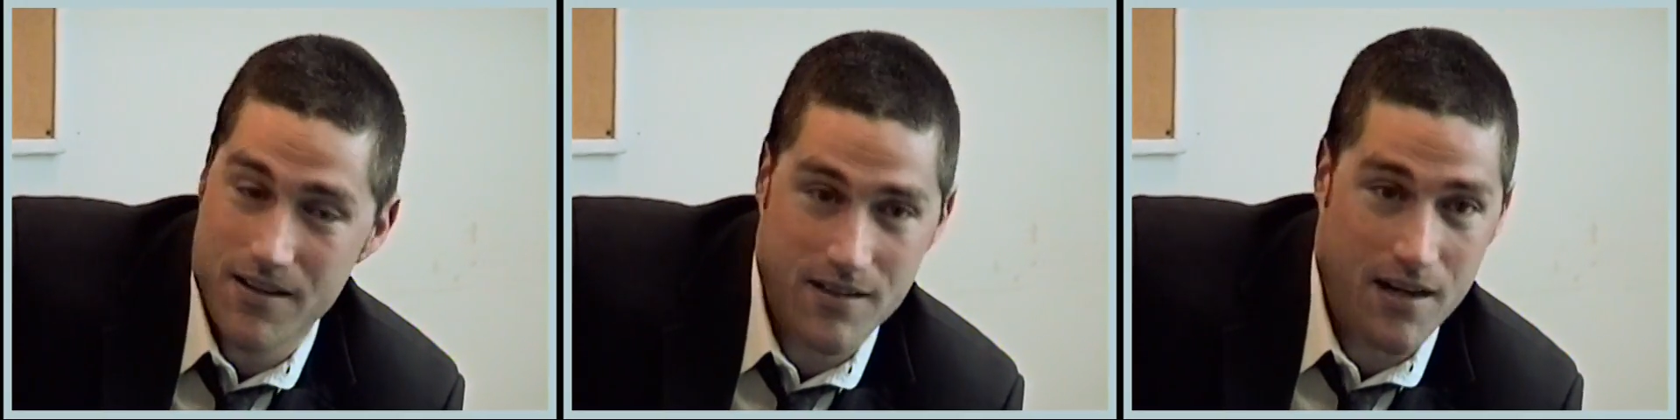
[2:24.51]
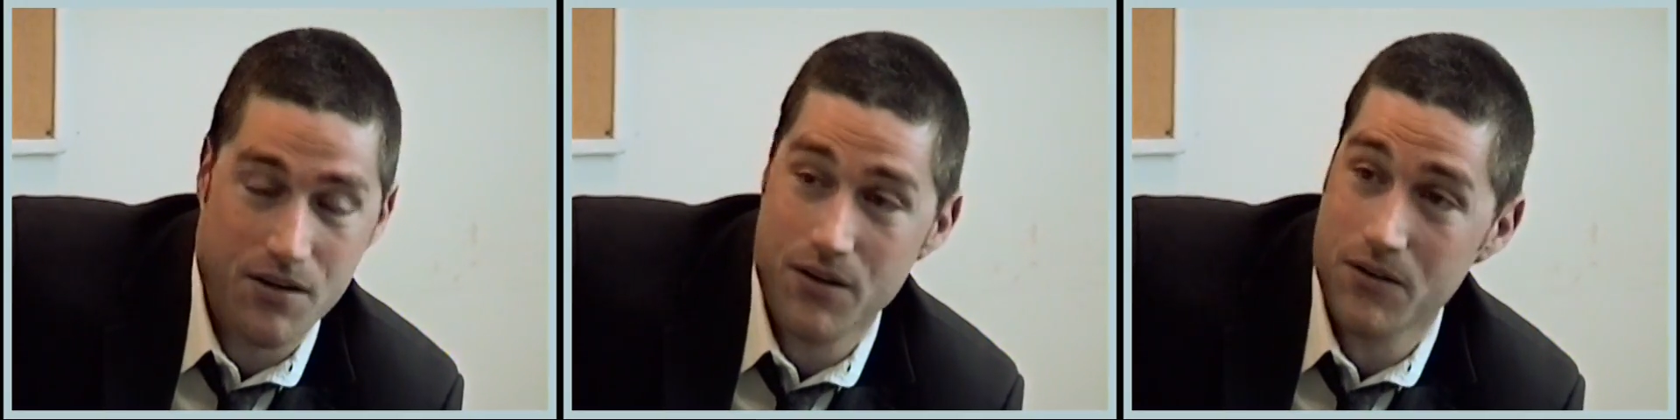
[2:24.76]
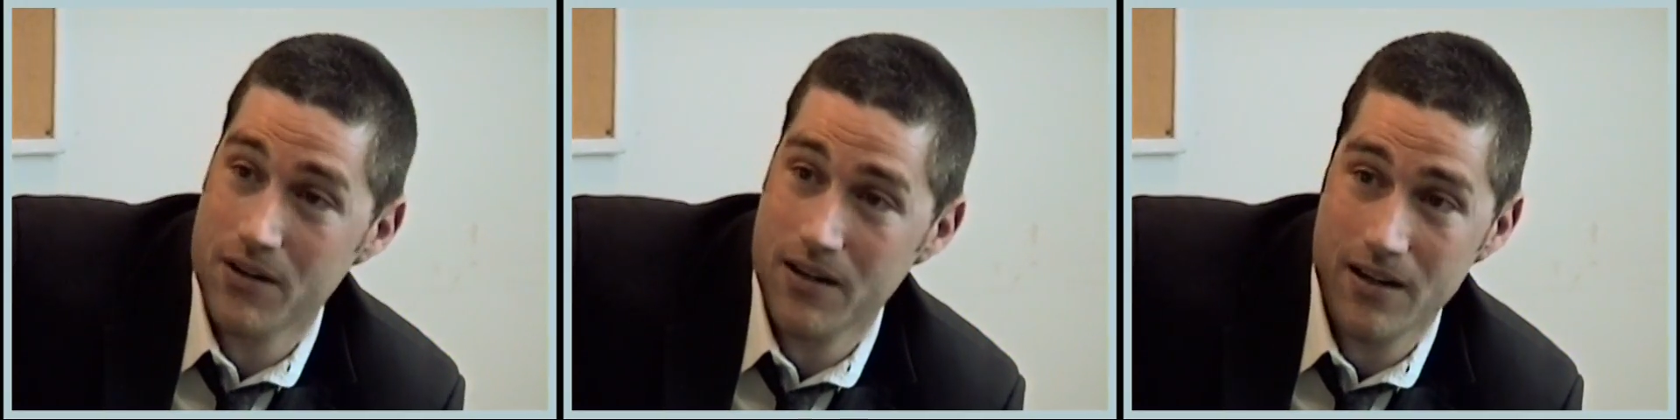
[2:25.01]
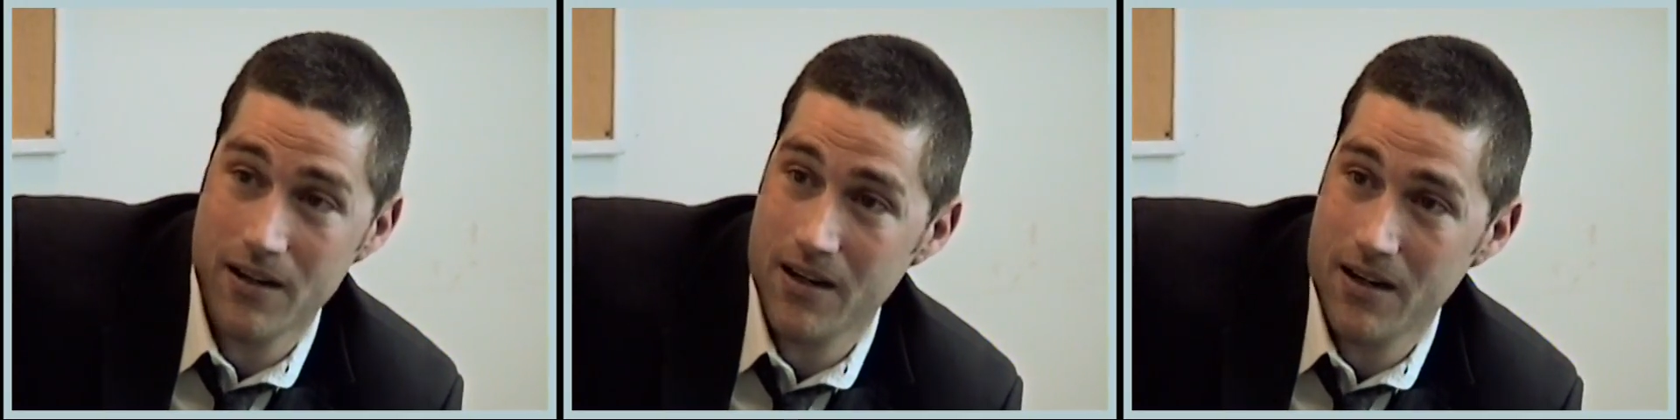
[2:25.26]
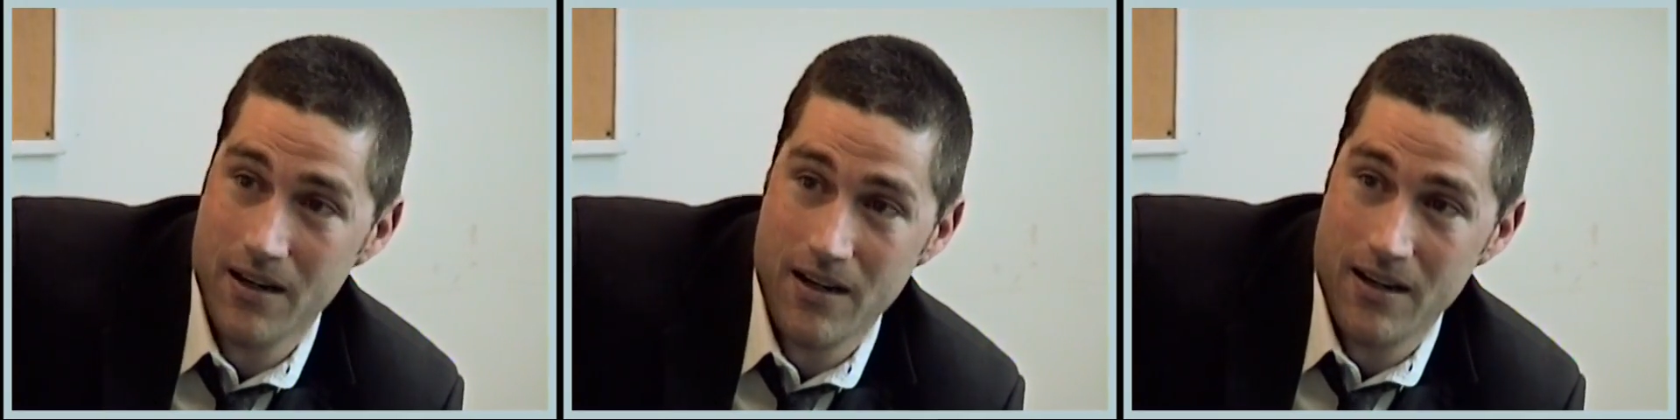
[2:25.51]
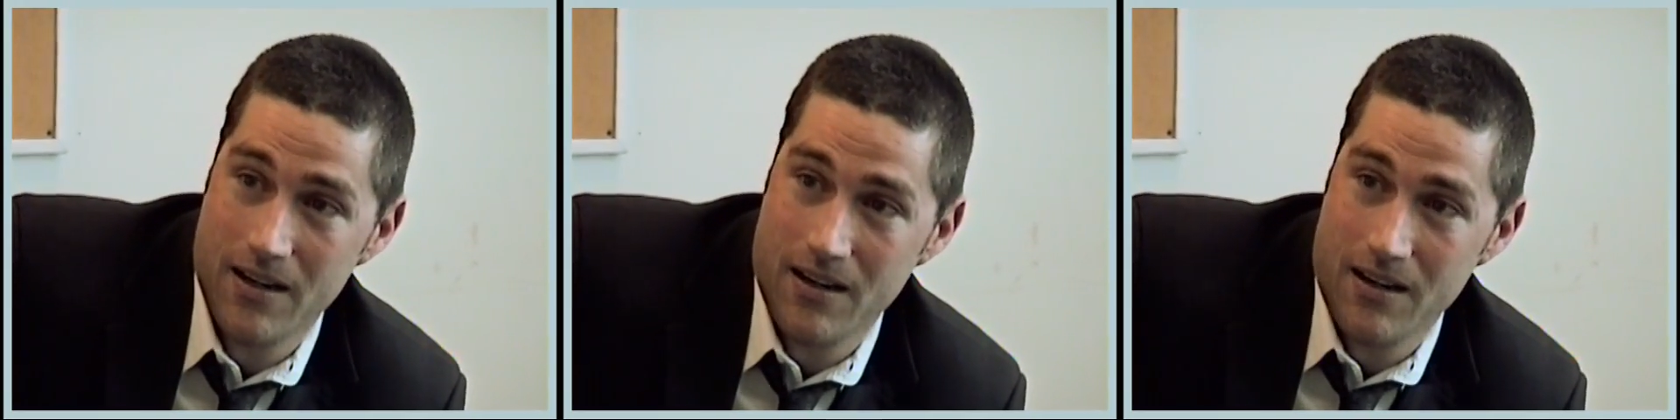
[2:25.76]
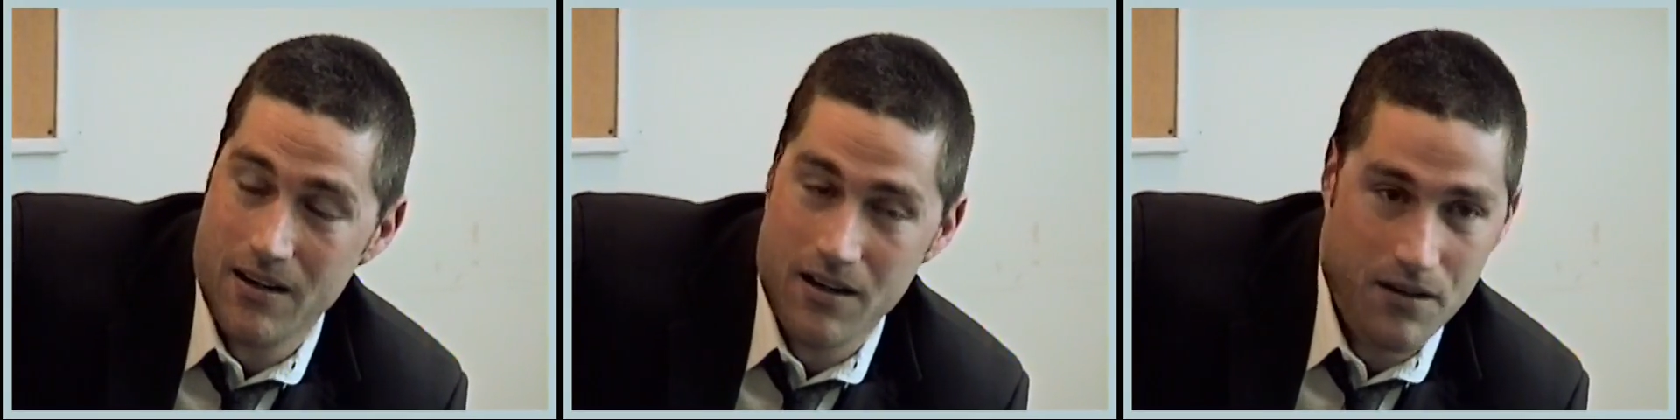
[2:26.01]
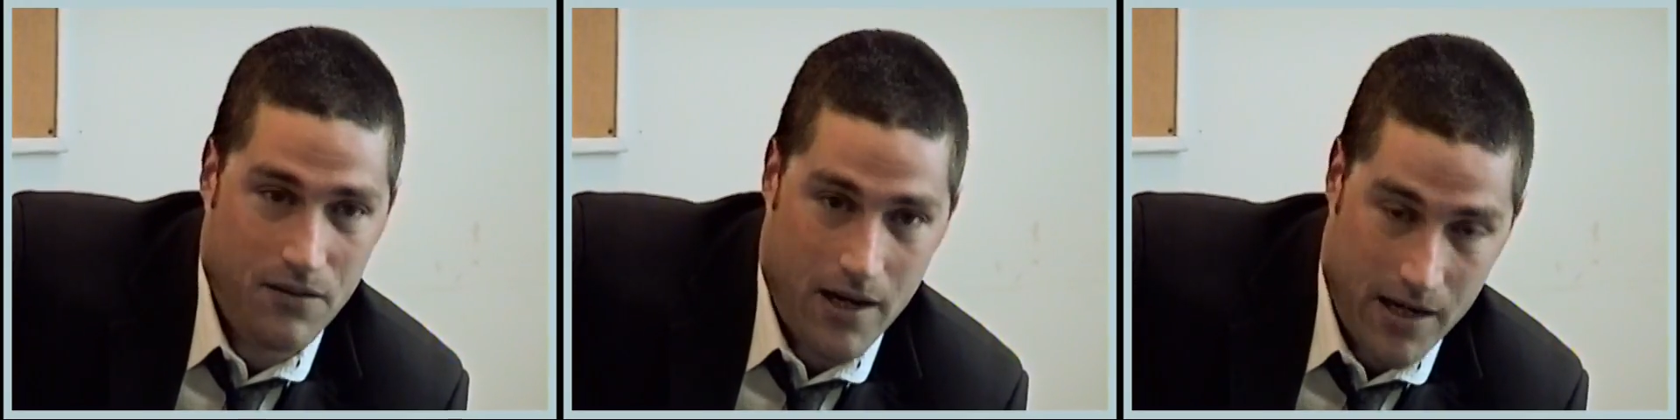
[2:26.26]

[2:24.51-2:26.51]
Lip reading: Because I knew if